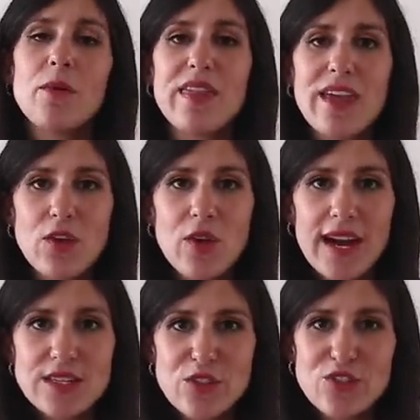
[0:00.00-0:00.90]
But thank you
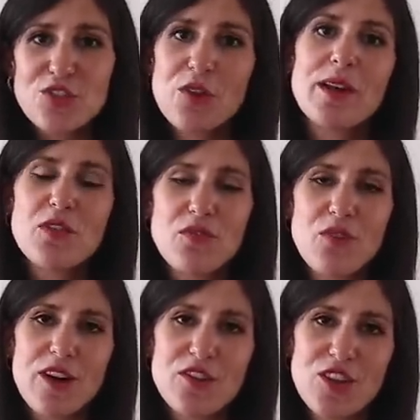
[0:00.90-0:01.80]
guys so much
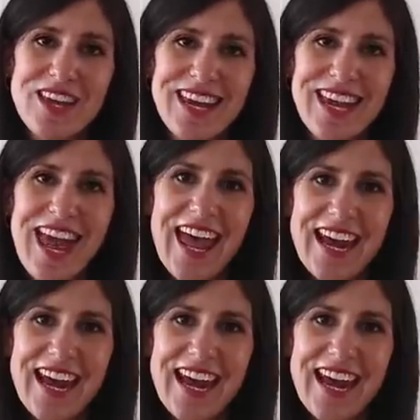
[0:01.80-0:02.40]
for watching,